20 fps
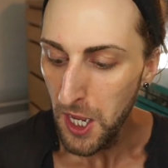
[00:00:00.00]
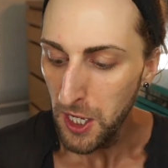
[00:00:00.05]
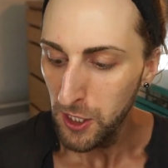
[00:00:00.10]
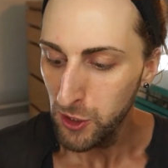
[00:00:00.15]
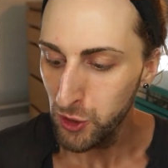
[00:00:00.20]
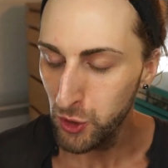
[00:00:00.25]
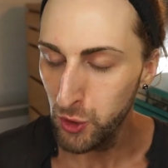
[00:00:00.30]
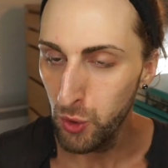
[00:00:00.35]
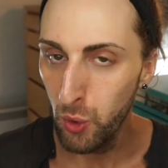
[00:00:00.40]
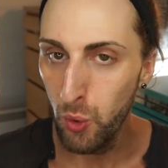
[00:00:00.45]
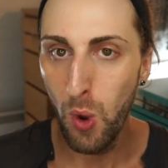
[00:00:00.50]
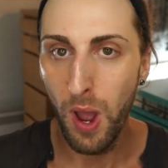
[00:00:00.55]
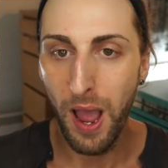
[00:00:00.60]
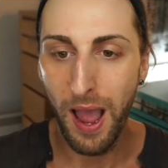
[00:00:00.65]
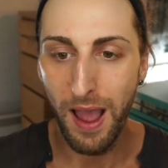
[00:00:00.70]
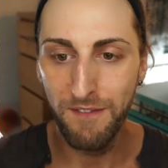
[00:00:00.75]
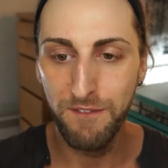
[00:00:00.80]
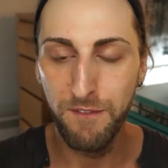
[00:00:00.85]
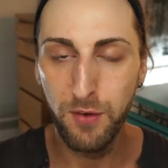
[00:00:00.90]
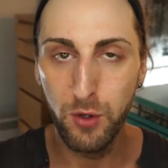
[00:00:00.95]
So
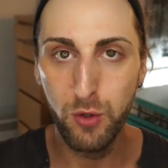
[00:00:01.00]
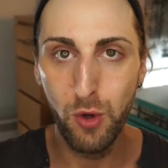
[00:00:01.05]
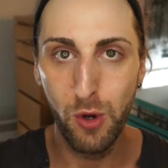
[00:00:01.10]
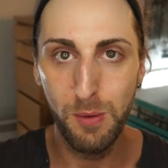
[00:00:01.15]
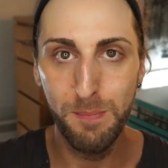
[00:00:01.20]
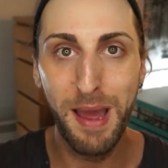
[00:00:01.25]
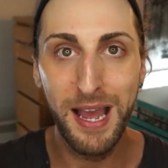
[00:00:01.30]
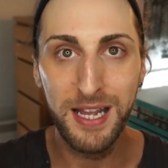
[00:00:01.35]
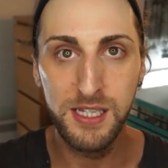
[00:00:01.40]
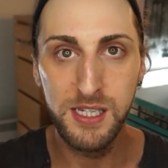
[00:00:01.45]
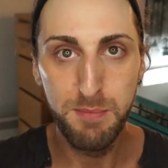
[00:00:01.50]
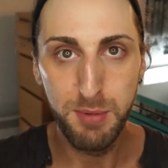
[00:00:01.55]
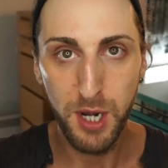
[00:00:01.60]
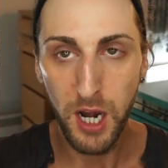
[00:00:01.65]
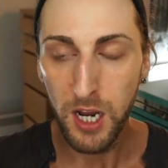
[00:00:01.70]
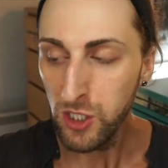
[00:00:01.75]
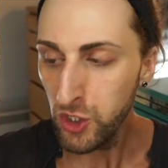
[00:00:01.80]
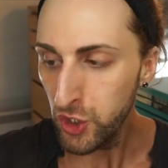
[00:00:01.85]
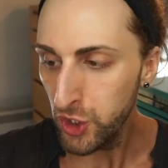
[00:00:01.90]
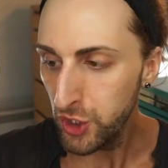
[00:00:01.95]
I've gone back to a
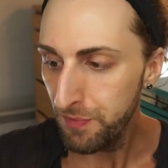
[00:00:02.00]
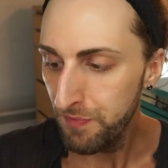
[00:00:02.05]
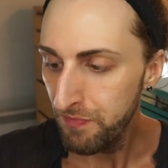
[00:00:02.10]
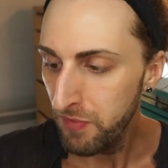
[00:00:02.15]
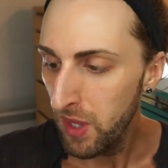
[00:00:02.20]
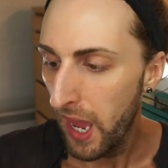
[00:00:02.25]
brush.